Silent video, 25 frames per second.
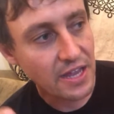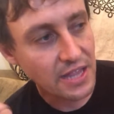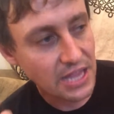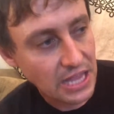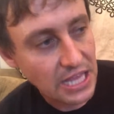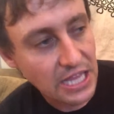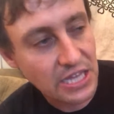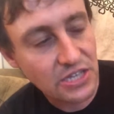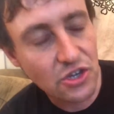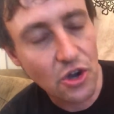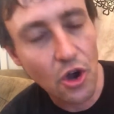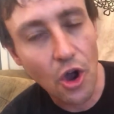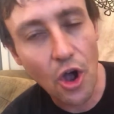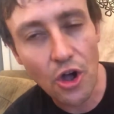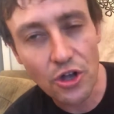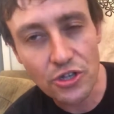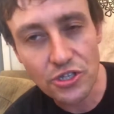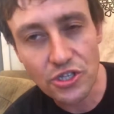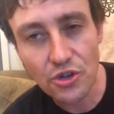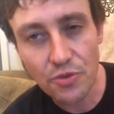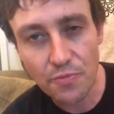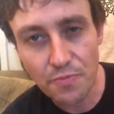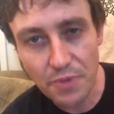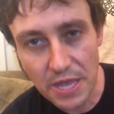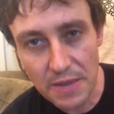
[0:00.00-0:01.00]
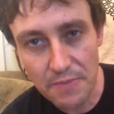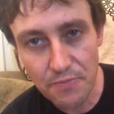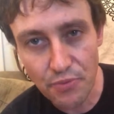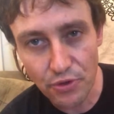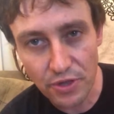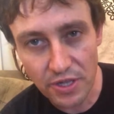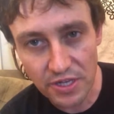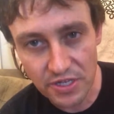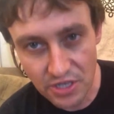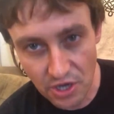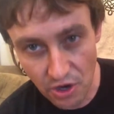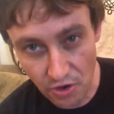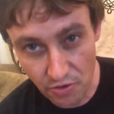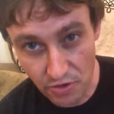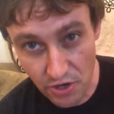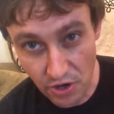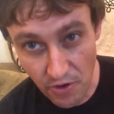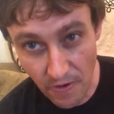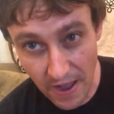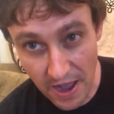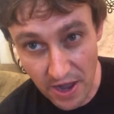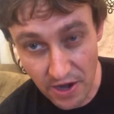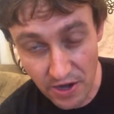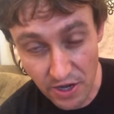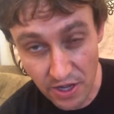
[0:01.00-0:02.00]
these are also people that don't know
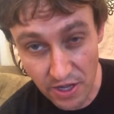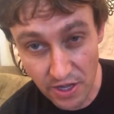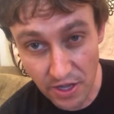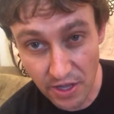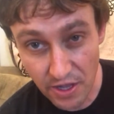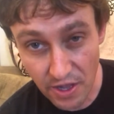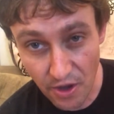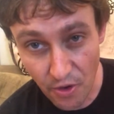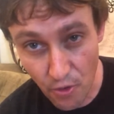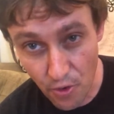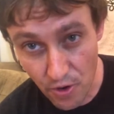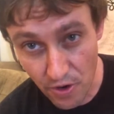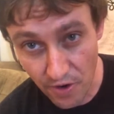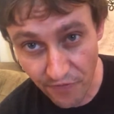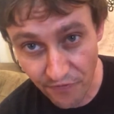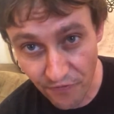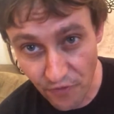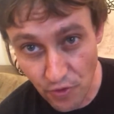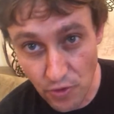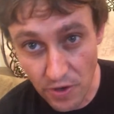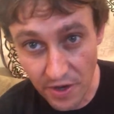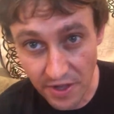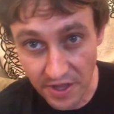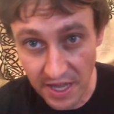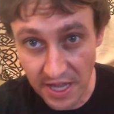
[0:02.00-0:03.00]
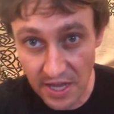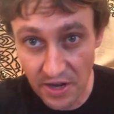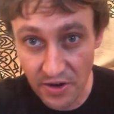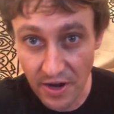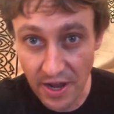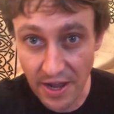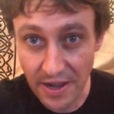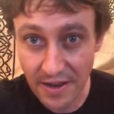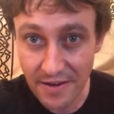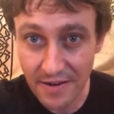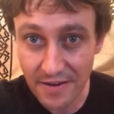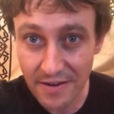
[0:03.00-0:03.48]
how to order food on the internet.